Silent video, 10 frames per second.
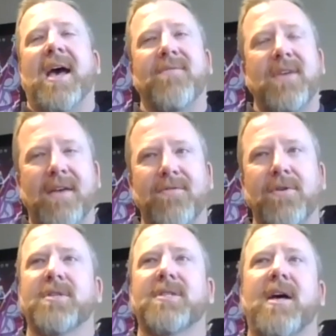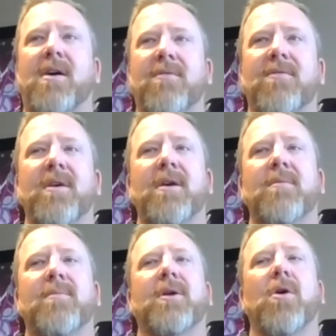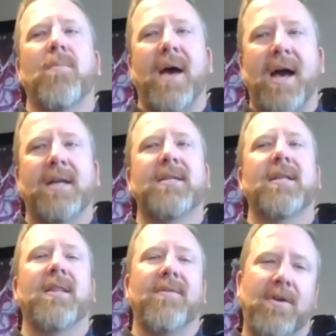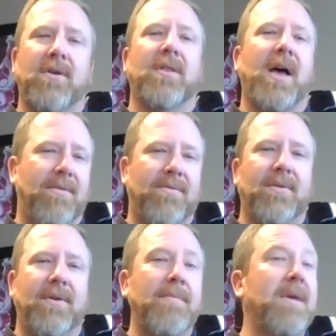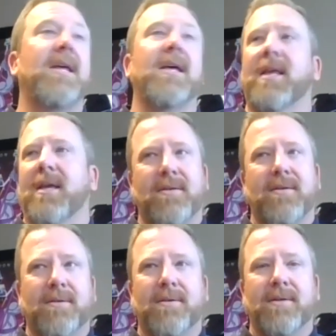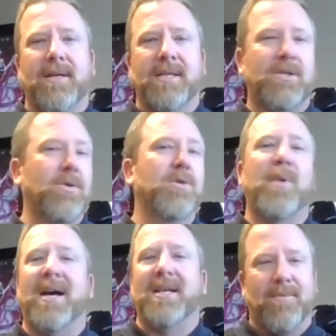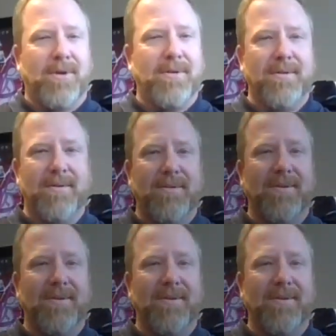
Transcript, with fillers: to advocate for yourself, but go back to living your life immediately, as soon as possible.